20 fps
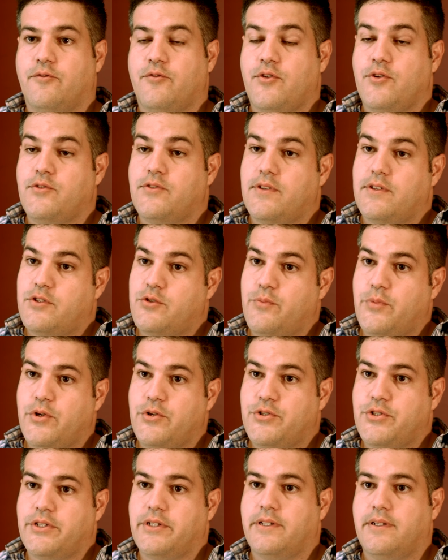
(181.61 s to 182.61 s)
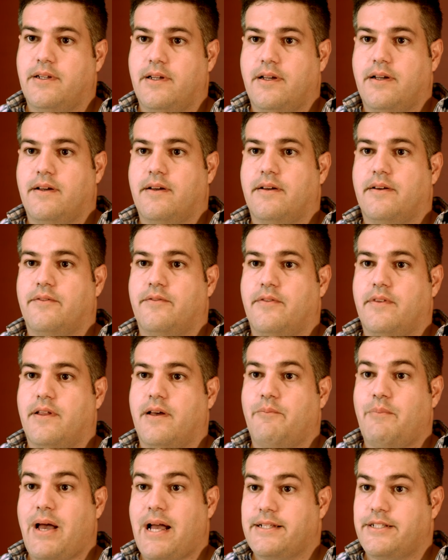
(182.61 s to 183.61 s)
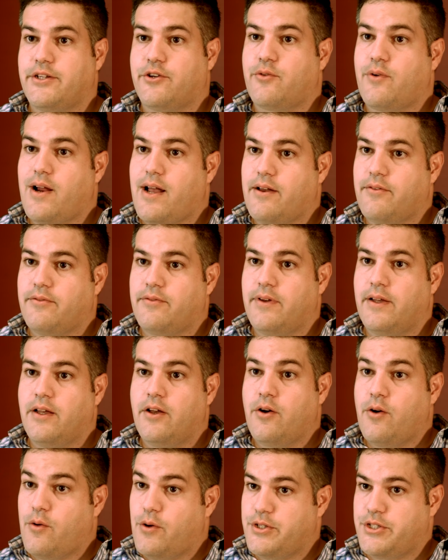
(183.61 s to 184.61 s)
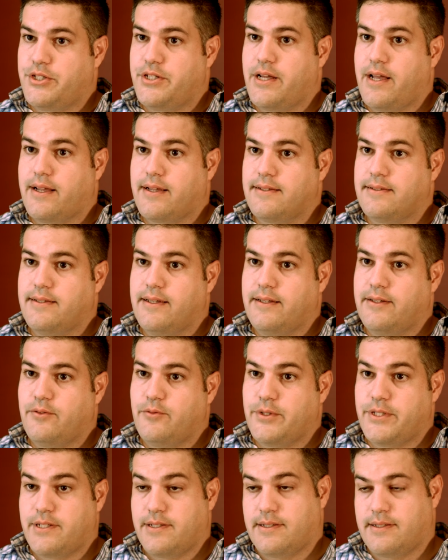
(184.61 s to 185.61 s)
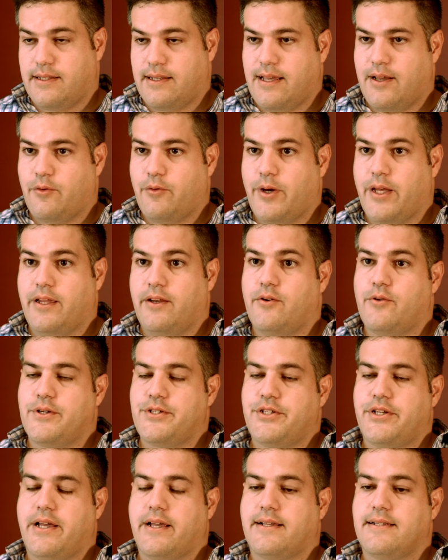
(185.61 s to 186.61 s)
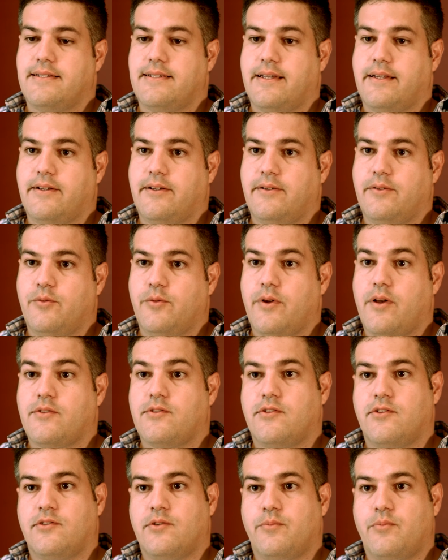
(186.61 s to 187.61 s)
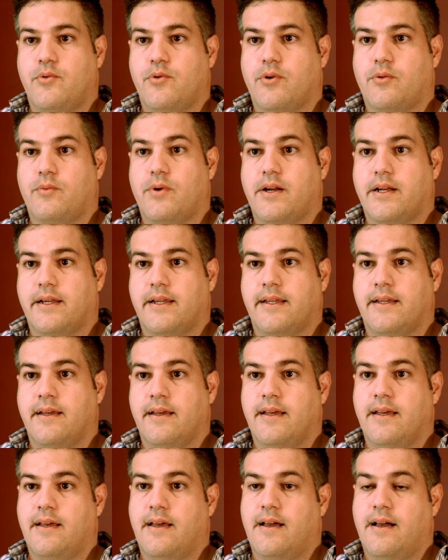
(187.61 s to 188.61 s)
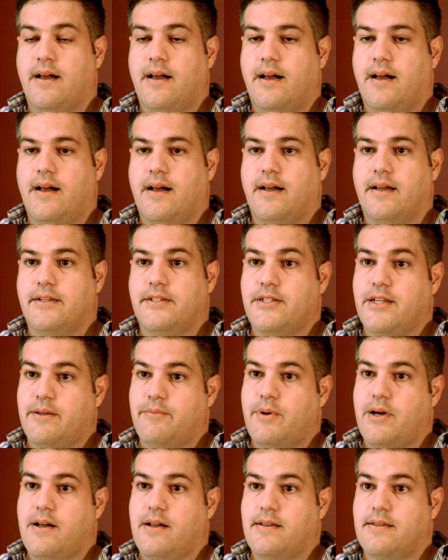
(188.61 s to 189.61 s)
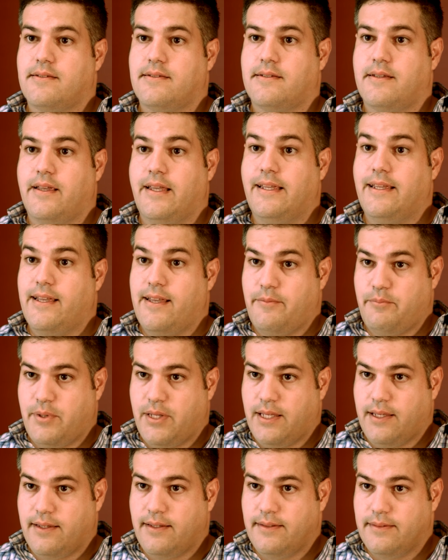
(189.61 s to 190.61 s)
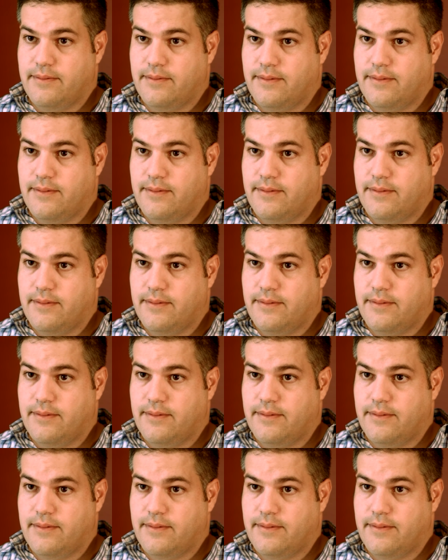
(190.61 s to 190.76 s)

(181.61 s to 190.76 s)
Fuse distribution of the Apache Carafe OSGI container, which is a lightweight OSGI container. We also support running on JBoss EAP.